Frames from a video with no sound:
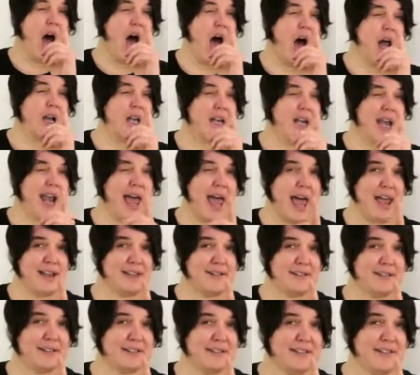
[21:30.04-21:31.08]

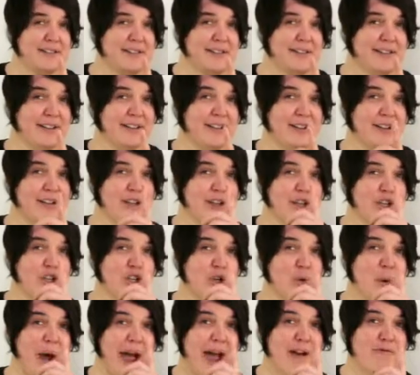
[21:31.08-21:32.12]
Unless
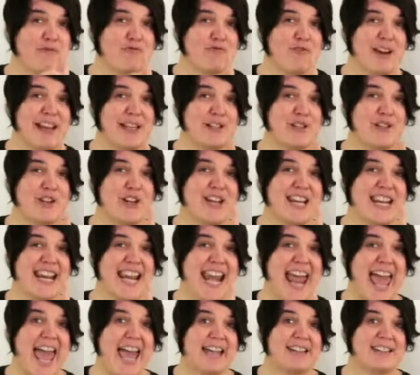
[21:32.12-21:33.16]
you have
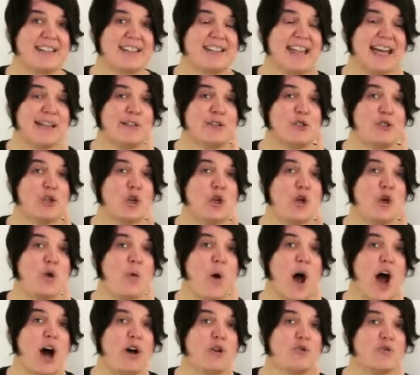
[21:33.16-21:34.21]
written less than
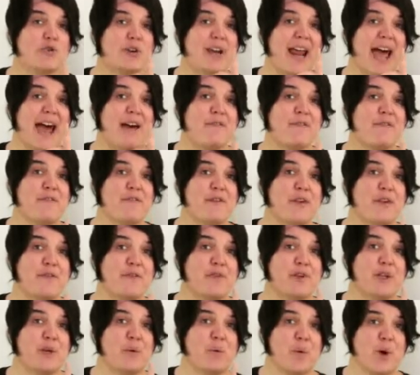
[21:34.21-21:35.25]

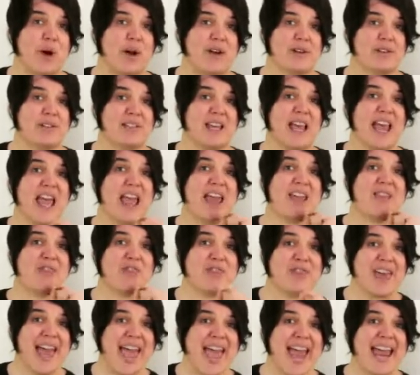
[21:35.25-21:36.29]
250 words.
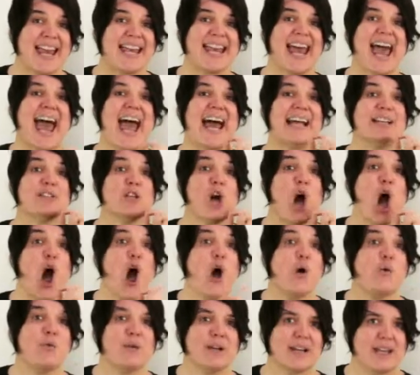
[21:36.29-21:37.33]
Then and
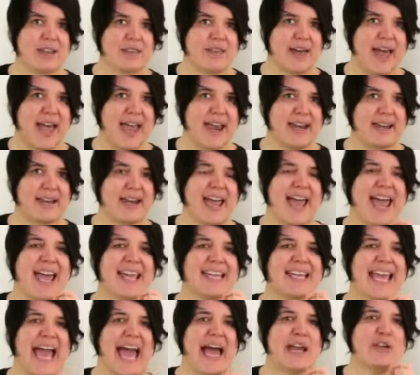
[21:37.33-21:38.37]
only then
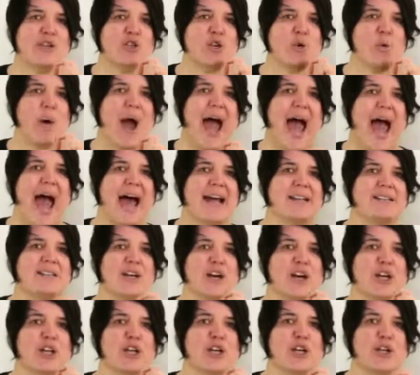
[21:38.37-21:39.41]
can you
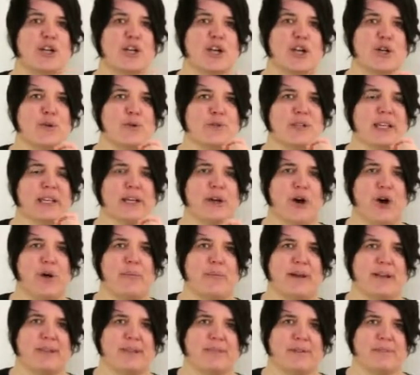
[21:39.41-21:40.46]
add a concluding
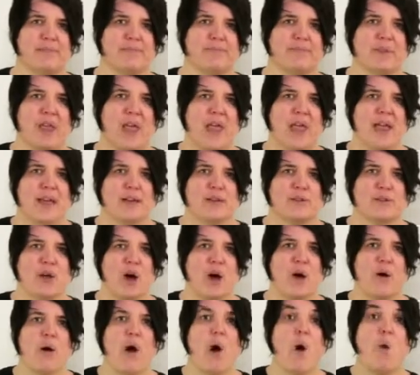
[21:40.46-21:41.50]
comment.
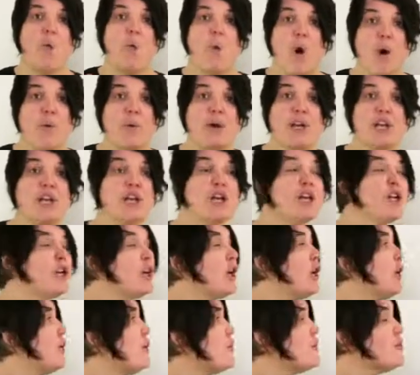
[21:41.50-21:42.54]
So, what would a
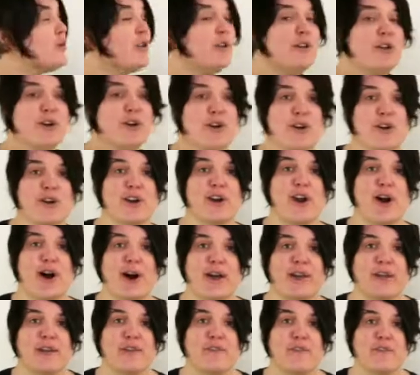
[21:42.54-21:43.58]
conclusion look
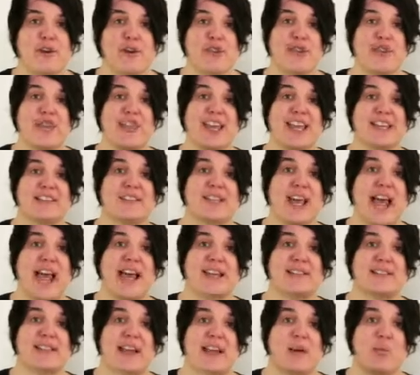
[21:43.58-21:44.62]
like for this
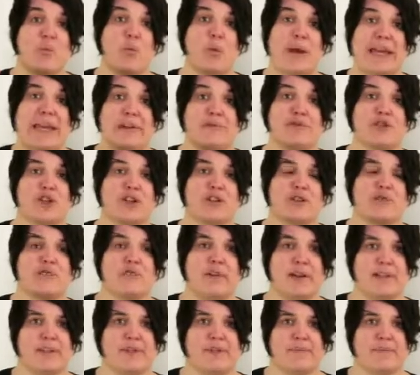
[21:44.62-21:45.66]
essay we've just
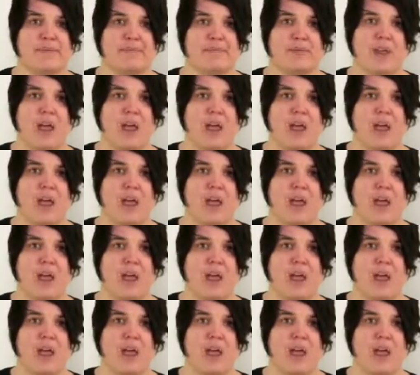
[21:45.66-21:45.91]
written?